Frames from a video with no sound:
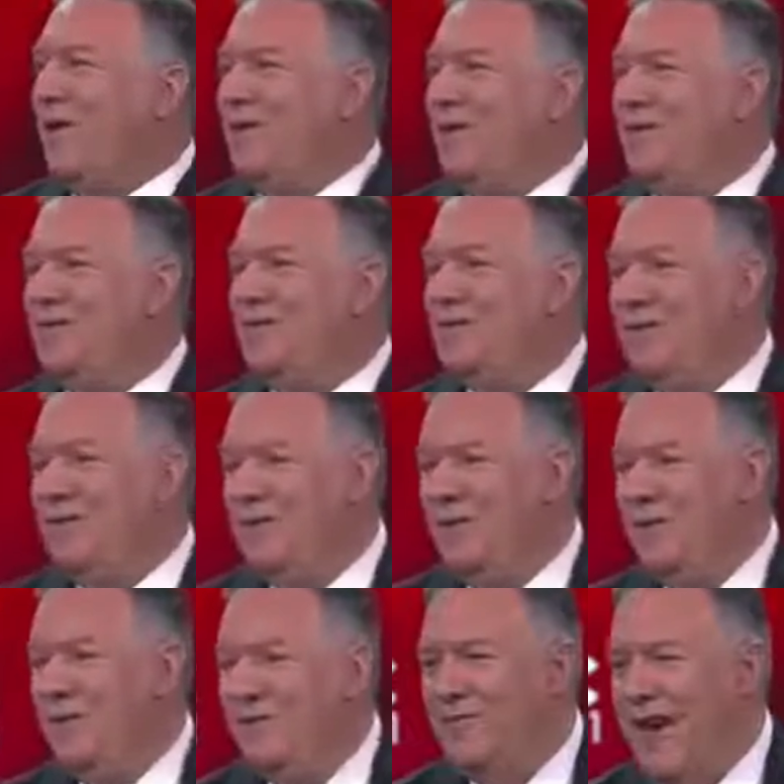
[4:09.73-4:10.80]
Earl knew,
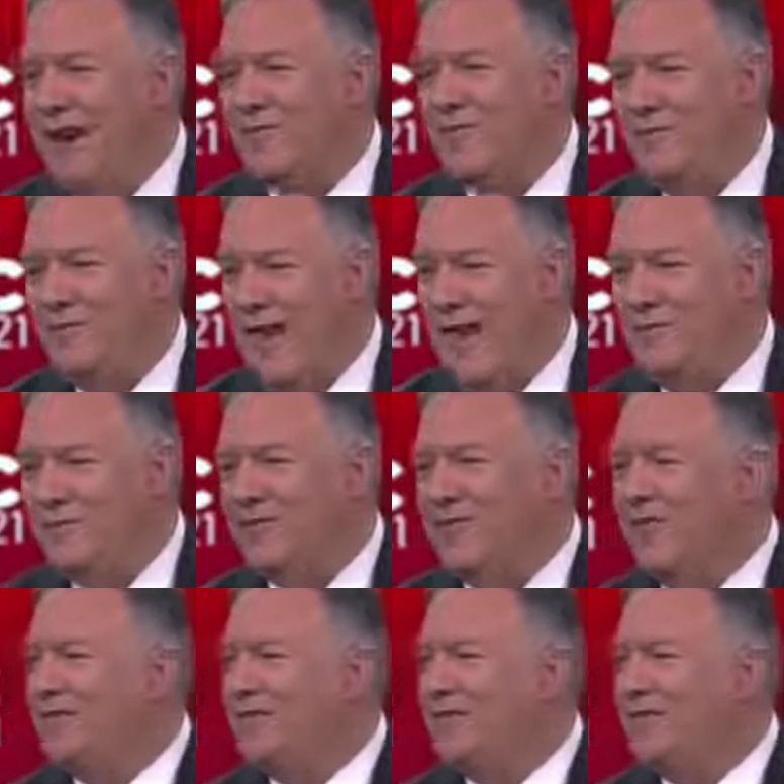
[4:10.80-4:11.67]
too, that facts mattered.